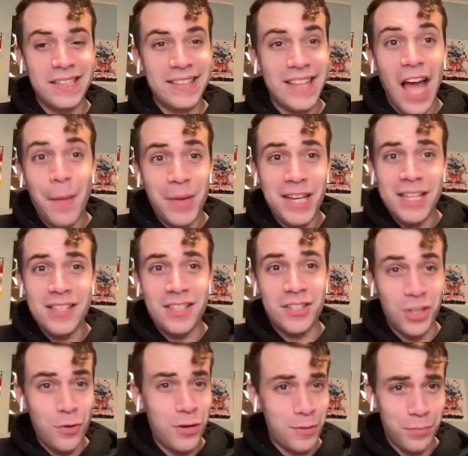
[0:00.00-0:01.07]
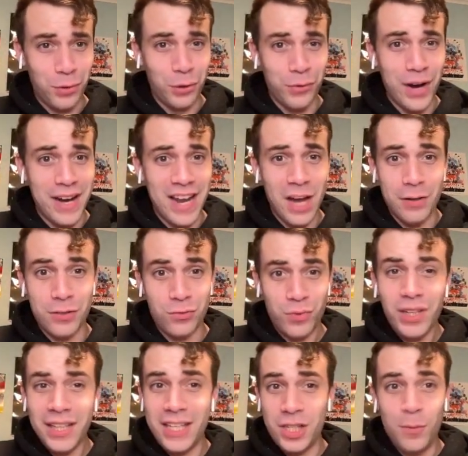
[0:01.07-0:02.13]
that means the unit pool right now is
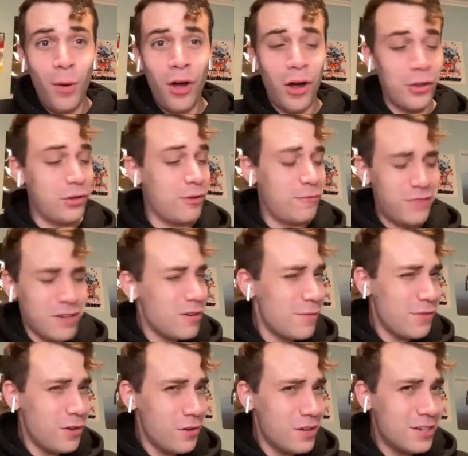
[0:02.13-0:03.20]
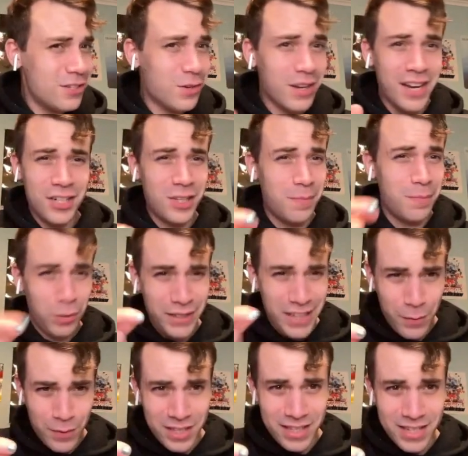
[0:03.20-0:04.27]
really small. There are very few units you can actually play
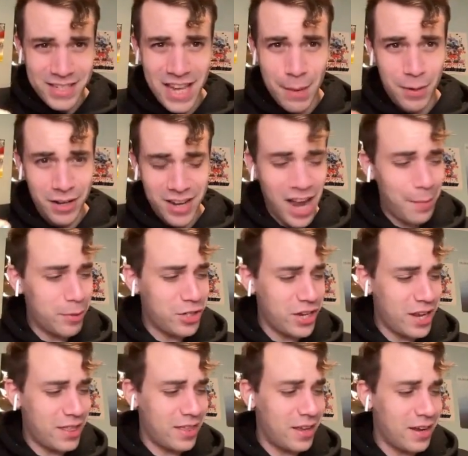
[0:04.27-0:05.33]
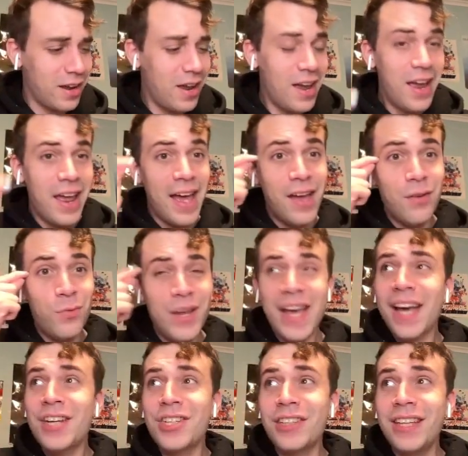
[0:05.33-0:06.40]
with in this game and accomplish anything. And we
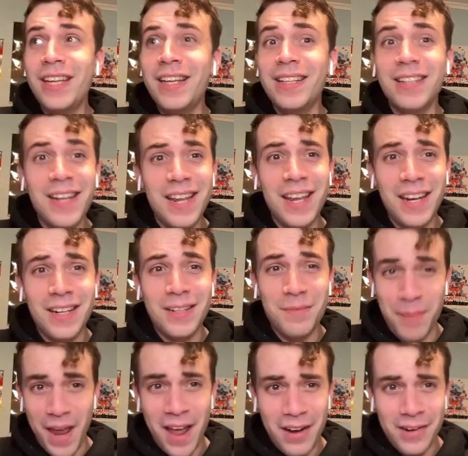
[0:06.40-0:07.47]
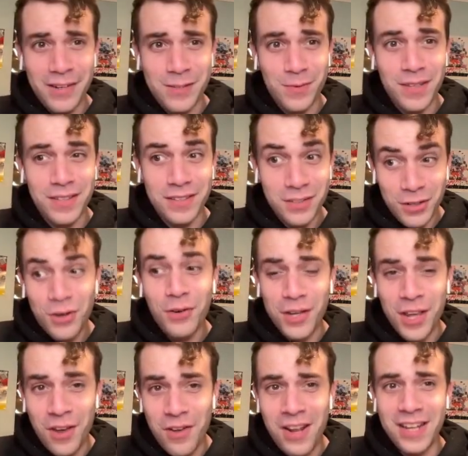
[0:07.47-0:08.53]
actually need banners with new
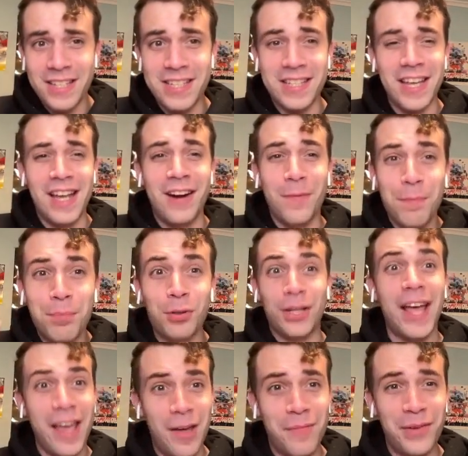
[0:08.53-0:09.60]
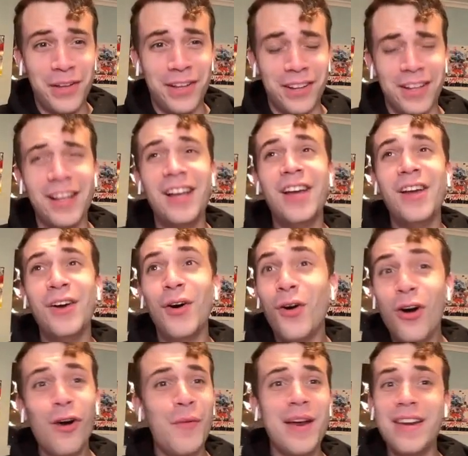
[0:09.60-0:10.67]
units that are playable.
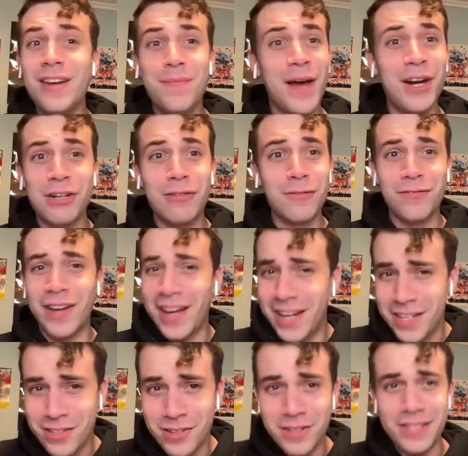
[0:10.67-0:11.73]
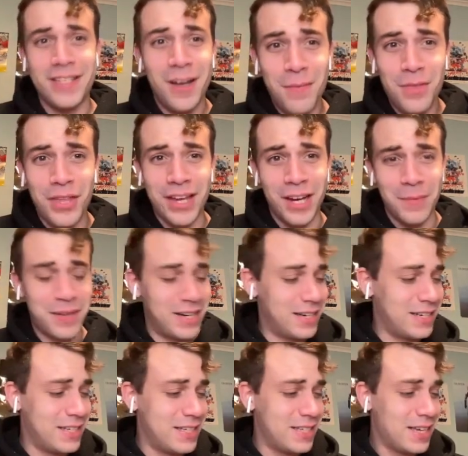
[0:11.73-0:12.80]
Or we need better refines or something,
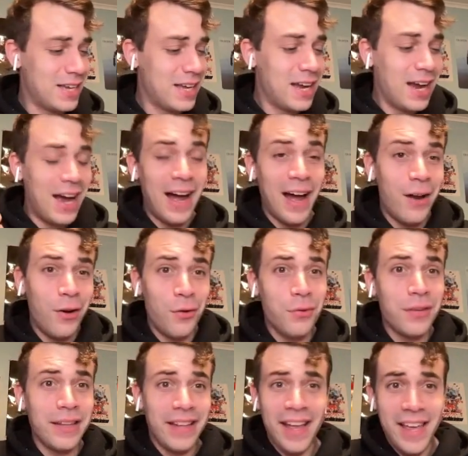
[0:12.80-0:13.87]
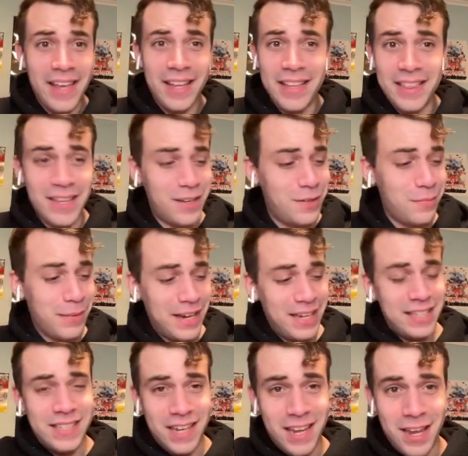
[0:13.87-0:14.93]
because I don't like that my
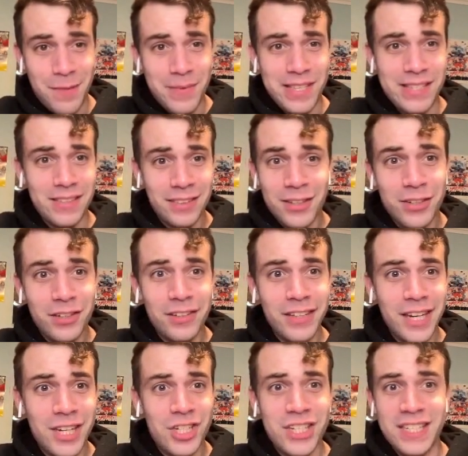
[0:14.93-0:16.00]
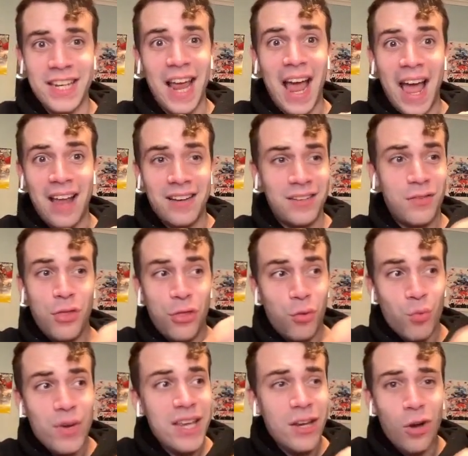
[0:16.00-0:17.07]
team is literally just
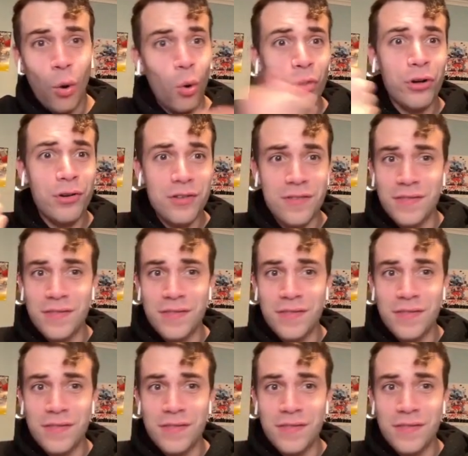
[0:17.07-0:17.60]
three quarters